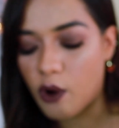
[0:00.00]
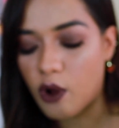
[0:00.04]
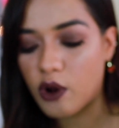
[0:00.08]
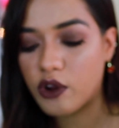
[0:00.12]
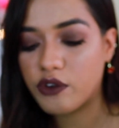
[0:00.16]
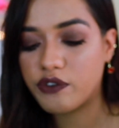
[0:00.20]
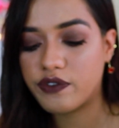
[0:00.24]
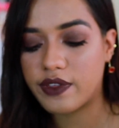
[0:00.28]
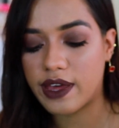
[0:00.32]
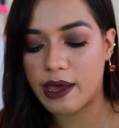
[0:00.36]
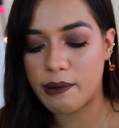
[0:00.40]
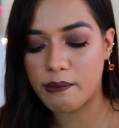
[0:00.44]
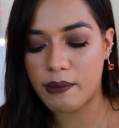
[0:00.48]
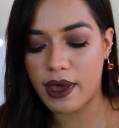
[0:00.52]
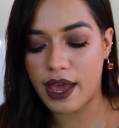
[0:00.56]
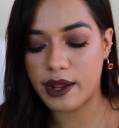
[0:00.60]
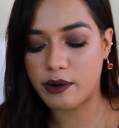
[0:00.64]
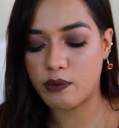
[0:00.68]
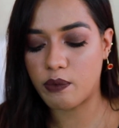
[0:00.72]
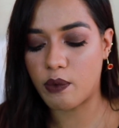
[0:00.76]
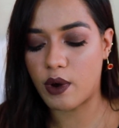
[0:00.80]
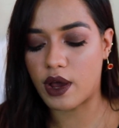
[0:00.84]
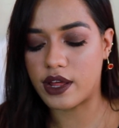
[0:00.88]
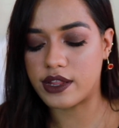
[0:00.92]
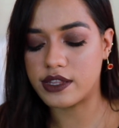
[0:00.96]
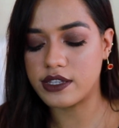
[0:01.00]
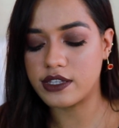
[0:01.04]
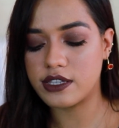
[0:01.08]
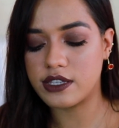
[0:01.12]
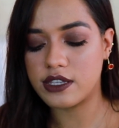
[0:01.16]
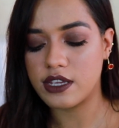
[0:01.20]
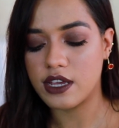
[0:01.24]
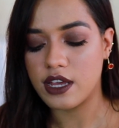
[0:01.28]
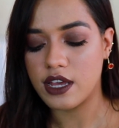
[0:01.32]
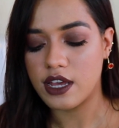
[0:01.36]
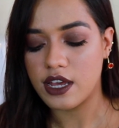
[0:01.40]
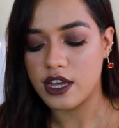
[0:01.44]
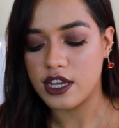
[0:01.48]
all of them at
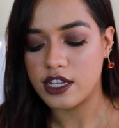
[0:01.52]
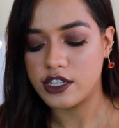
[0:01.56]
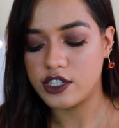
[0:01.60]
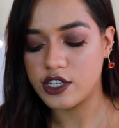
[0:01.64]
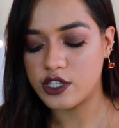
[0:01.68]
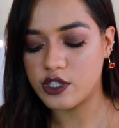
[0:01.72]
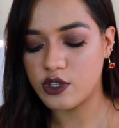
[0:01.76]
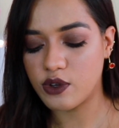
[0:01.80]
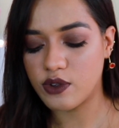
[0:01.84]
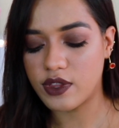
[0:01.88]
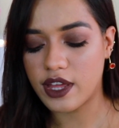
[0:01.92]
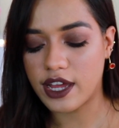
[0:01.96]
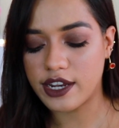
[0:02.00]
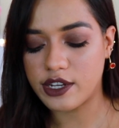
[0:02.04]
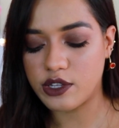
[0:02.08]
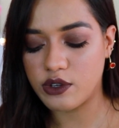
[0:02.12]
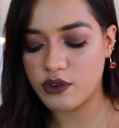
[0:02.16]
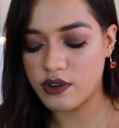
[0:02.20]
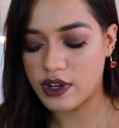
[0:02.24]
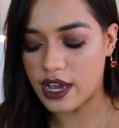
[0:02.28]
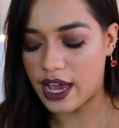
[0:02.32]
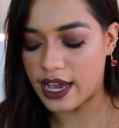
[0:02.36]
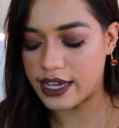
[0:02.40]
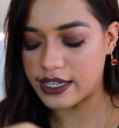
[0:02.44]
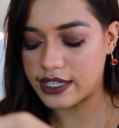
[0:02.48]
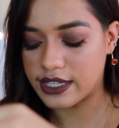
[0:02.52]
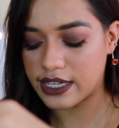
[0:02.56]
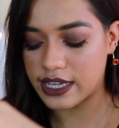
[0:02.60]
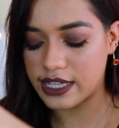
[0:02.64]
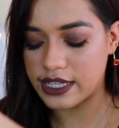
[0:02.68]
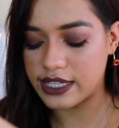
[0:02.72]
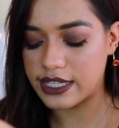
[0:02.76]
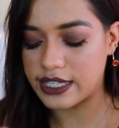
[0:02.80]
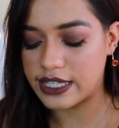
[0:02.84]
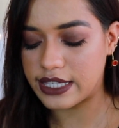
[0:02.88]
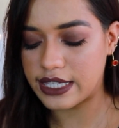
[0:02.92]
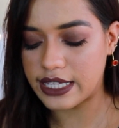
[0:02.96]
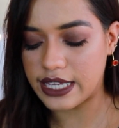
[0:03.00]
once, just so that you guys
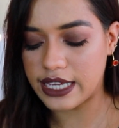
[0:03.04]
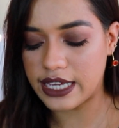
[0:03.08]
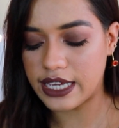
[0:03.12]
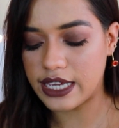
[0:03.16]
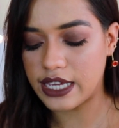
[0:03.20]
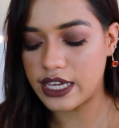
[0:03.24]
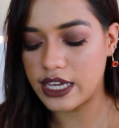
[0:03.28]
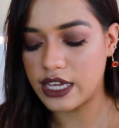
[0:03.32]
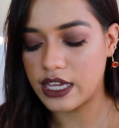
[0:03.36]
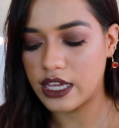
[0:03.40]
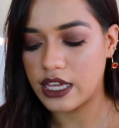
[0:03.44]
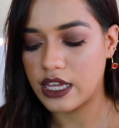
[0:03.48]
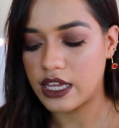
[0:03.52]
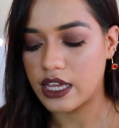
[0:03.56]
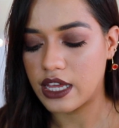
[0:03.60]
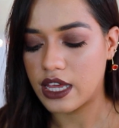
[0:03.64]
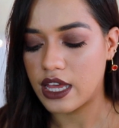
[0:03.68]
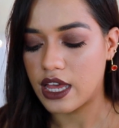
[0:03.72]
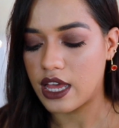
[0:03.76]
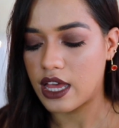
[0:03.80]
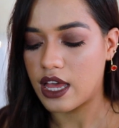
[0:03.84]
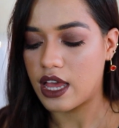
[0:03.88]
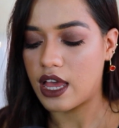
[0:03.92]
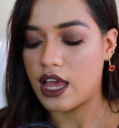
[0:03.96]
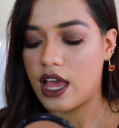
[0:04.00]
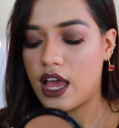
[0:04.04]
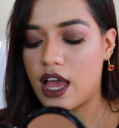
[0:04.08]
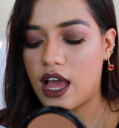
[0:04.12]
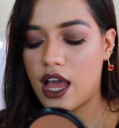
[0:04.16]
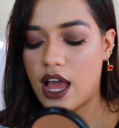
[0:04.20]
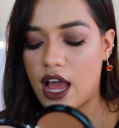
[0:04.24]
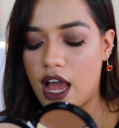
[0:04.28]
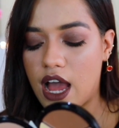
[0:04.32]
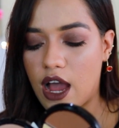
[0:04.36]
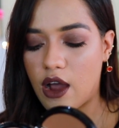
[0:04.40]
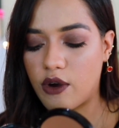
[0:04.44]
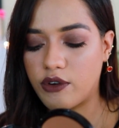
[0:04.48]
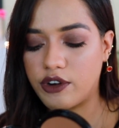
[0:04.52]
can see
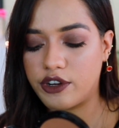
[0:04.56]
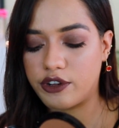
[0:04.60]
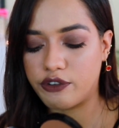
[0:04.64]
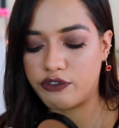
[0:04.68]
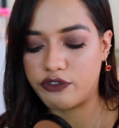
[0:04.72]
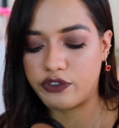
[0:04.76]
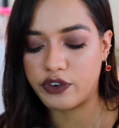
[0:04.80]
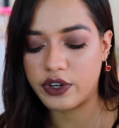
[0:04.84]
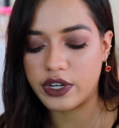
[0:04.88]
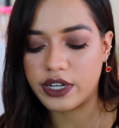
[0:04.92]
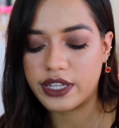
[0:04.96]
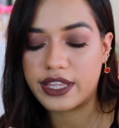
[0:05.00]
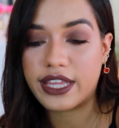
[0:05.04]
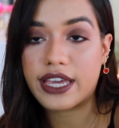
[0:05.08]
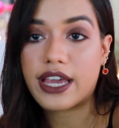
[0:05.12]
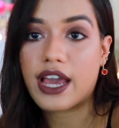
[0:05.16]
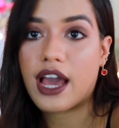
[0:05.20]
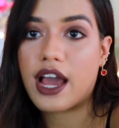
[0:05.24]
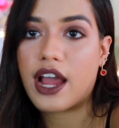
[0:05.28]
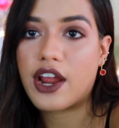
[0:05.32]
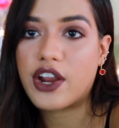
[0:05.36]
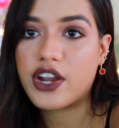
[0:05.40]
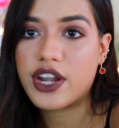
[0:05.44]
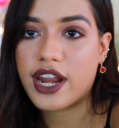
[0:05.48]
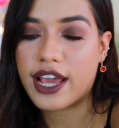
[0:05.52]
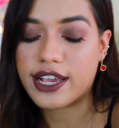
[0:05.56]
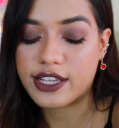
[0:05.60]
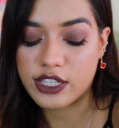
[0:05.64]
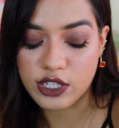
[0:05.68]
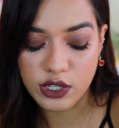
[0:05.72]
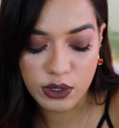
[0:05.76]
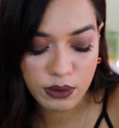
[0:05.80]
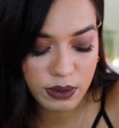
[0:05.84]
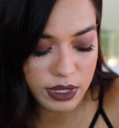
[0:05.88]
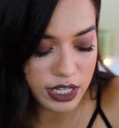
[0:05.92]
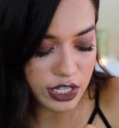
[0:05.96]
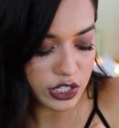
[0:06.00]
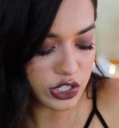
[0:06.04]
how different they are next
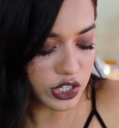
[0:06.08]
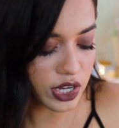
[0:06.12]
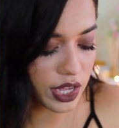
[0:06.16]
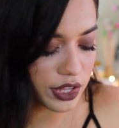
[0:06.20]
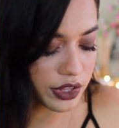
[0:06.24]
to each